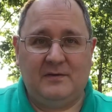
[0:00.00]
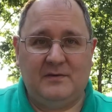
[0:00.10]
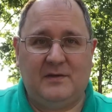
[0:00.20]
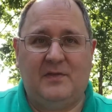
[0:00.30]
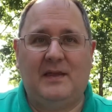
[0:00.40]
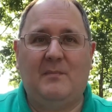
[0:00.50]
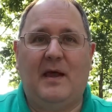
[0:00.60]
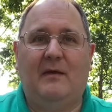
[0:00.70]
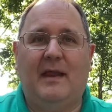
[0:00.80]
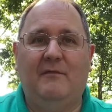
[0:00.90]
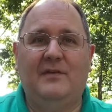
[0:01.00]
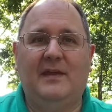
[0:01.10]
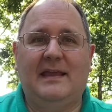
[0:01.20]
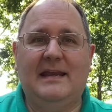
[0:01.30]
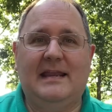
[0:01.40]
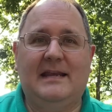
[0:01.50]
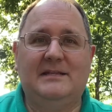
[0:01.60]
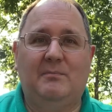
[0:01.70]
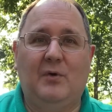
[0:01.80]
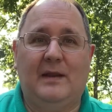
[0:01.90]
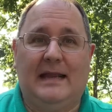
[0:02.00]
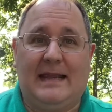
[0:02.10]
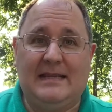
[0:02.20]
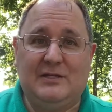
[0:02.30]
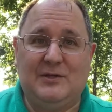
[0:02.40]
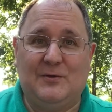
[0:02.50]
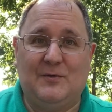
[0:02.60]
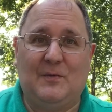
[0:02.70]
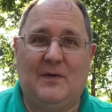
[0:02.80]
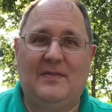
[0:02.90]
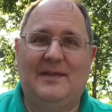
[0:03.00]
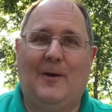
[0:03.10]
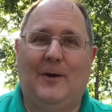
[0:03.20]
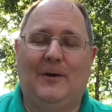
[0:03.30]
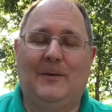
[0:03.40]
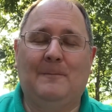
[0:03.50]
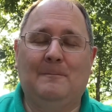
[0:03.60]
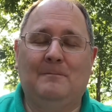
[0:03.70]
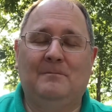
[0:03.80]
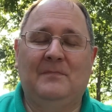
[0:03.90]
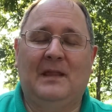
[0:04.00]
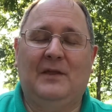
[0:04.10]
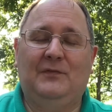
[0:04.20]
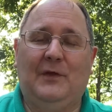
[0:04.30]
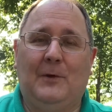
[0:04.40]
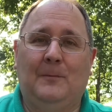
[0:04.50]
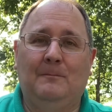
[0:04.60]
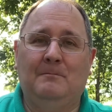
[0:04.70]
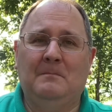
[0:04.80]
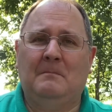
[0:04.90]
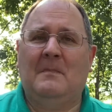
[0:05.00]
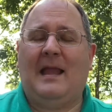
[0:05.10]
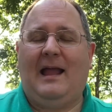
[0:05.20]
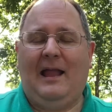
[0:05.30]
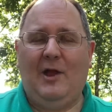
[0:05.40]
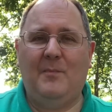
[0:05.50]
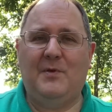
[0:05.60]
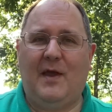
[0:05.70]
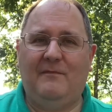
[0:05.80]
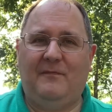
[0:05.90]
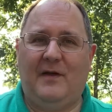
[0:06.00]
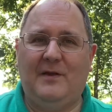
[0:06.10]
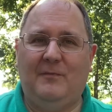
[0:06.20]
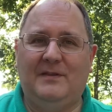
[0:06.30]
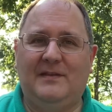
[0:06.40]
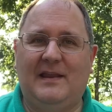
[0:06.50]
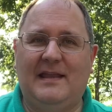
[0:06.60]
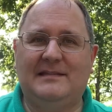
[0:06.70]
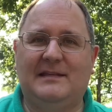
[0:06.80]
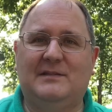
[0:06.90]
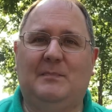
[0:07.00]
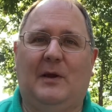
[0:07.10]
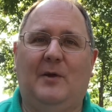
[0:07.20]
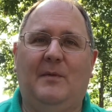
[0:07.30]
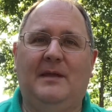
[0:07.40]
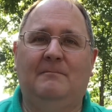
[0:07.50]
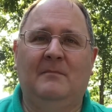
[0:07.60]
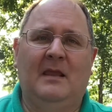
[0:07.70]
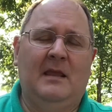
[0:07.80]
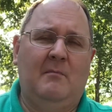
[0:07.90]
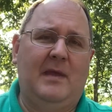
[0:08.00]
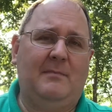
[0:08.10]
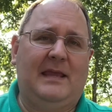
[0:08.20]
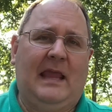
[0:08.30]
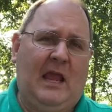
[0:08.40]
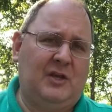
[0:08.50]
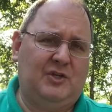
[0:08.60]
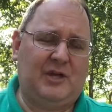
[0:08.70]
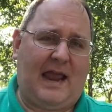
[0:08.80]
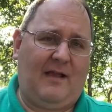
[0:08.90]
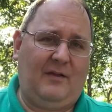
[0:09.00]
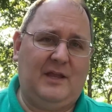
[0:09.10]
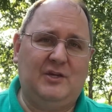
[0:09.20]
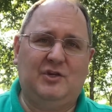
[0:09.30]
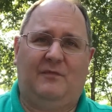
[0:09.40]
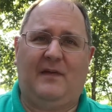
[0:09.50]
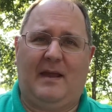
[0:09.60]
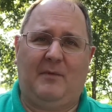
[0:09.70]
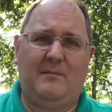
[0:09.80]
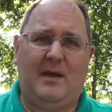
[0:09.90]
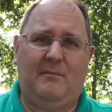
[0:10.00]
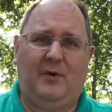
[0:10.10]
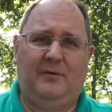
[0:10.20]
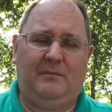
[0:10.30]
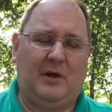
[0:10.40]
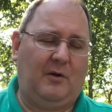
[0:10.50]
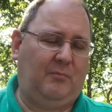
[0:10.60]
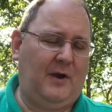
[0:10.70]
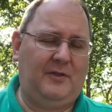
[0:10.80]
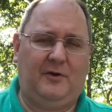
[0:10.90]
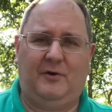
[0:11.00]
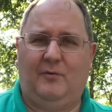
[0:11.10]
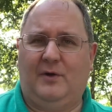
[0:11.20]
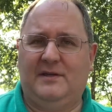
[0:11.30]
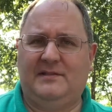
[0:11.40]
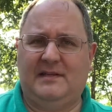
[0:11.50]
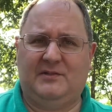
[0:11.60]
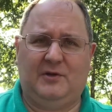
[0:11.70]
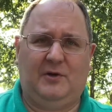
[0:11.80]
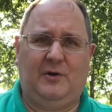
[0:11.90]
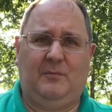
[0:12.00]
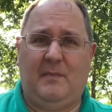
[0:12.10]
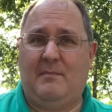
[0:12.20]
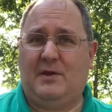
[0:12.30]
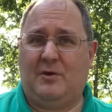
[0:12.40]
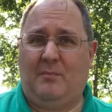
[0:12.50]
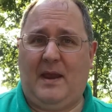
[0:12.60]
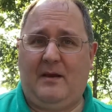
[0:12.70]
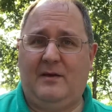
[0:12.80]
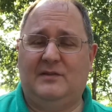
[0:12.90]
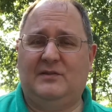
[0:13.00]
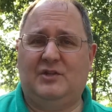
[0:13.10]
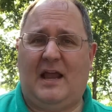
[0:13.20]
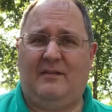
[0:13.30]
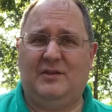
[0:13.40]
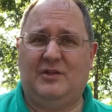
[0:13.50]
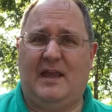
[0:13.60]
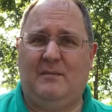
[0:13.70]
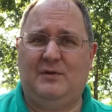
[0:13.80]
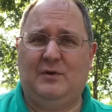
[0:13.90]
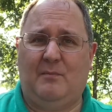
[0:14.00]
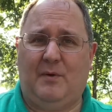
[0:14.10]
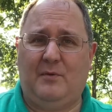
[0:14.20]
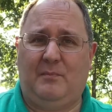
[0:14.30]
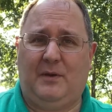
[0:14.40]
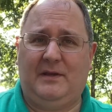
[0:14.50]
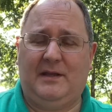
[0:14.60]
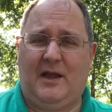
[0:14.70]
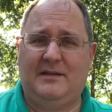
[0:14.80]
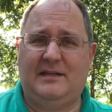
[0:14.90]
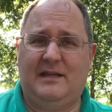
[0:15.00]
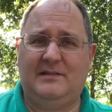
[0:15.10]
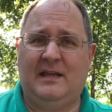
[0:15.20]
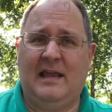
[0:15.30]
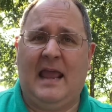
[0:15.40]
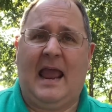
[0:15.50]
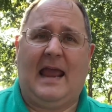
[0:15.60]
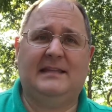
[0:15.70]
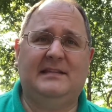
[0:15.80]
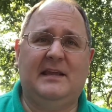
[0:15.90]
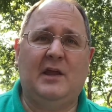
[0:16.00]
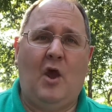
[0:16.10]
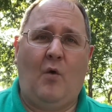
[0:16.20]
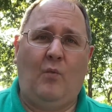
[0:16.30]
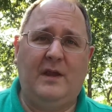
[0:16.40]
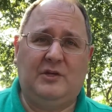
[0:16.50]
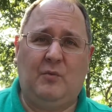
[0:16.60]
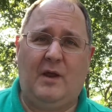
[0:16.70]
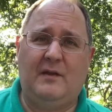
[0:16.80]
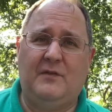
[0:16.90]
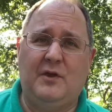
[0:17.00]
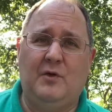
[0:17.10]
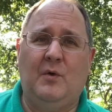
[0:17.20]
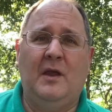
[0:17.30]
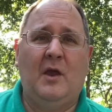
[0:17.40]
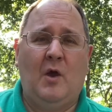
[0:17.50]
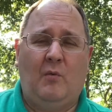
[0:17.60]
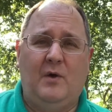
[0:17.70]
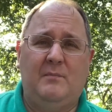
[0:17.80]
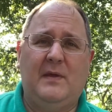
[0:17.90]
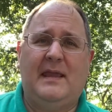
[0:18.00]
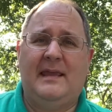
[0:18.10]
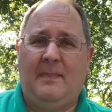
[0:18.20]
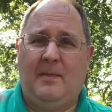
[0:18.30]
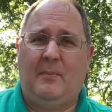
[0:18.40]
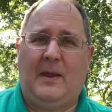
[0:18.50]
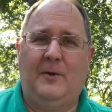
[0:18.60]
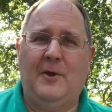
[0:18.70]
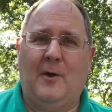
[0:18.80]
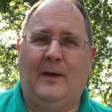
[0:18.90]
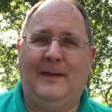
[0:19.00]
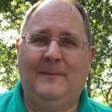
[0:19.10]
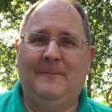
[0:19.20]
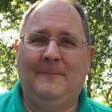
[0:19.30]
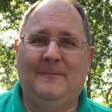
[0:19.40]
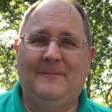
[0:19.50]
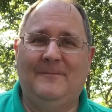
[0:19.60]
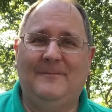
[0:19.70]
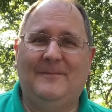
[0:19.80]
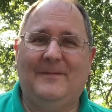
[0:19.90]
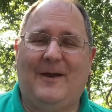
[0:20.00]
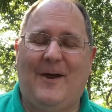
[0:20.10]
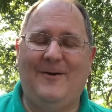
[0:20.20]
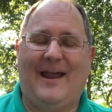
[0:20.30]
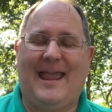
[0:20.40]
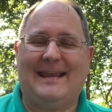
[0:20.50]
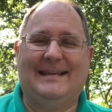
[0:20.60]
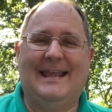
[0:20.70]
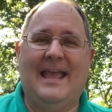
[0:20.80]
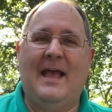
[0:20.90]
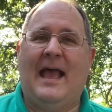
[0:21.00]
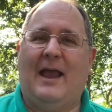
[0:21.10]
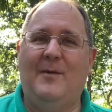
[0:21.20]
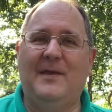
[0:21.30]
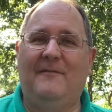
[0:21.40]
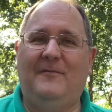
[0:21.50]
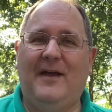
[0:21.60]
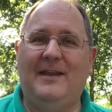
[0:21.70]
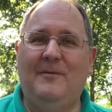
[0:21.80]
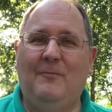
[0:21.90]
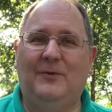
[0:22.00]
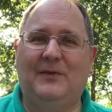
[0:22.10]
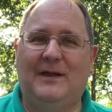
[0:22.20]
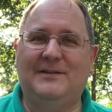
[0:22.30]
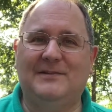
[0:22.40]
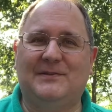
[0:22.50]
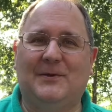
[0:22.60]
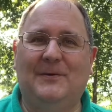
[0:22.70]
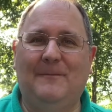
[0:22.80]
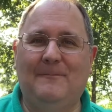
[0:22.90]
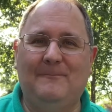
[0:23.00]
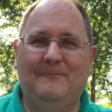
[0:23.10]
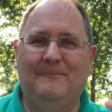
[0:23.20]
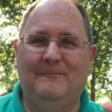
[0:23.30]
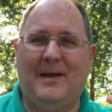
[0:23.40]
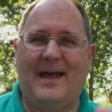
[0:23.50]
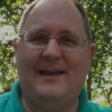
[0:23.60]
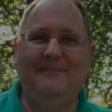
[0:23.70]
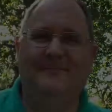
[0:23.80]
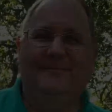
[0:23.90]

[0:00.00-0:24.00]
to think about everything he needed to put into the ark. So, I hope you have fun with today's experiment. Maybe challenge a family member, a brother or a sister, maybe your parents, challenge them to a boat building contest and see which one of you would be the better Noah. All right. I hope you have fun. We'll talk to you soon. Bye.